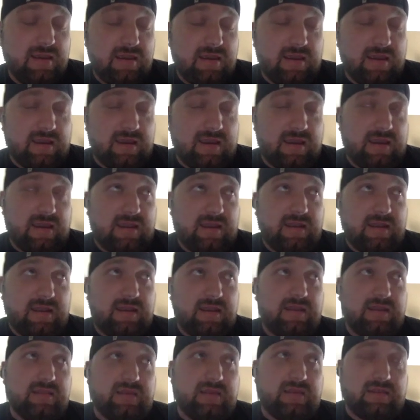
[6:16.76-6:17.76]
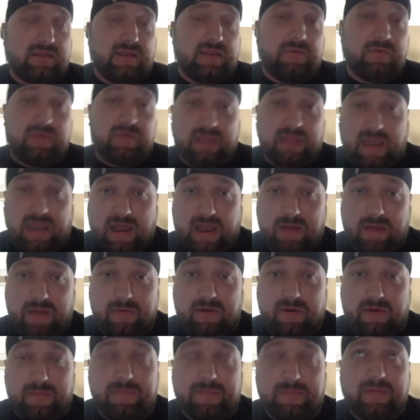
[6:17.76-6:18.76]
and the thing with the
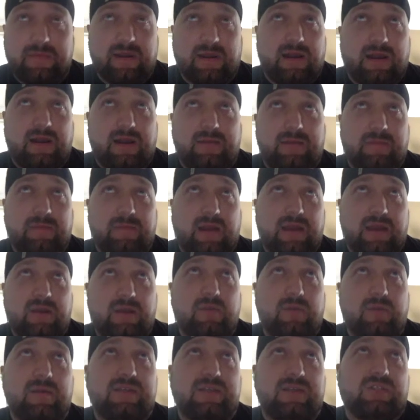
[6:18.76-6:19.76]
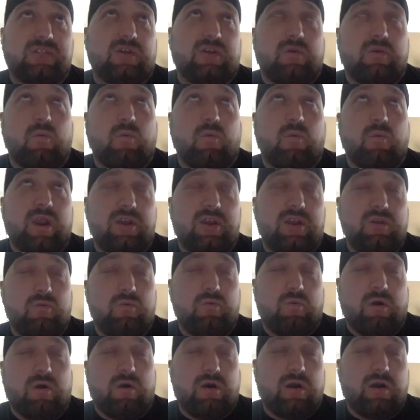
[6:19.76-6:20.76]
album. Um, I know my song "Where
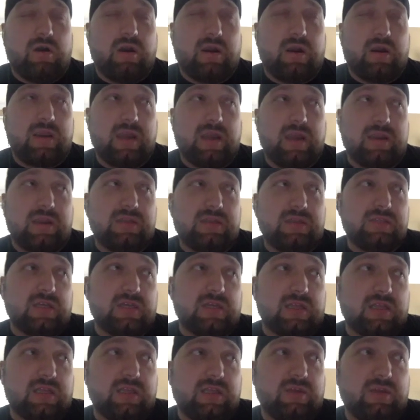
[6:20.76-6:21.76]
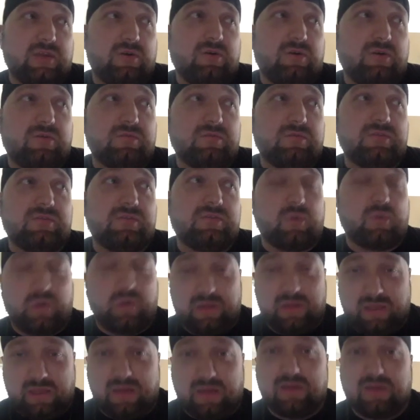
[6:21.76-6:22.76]
You Are" kind of took a little Story
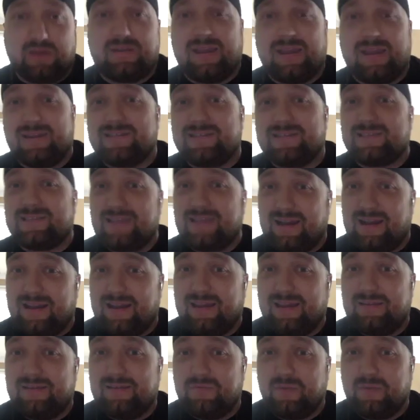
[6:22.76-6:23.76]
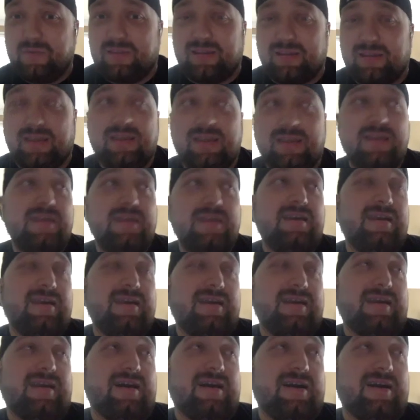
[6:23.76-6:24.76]
of the Year kind of side with it
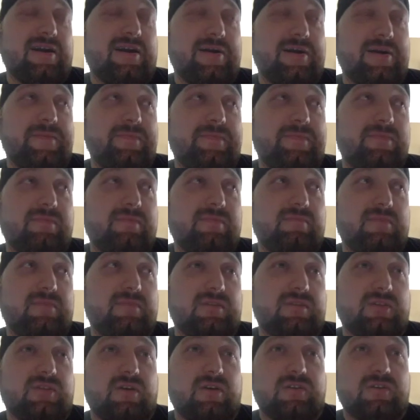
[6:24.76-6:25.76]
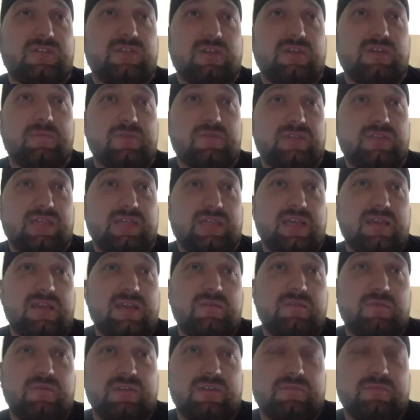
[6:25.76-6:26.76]
um, the song Summer's
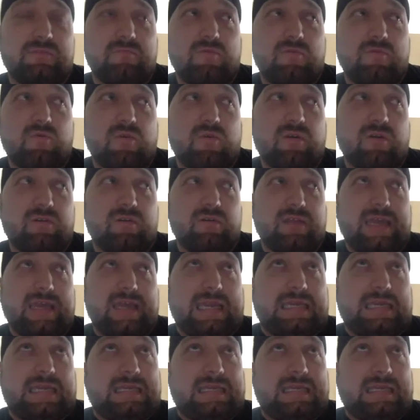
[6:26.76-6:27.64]
End was more like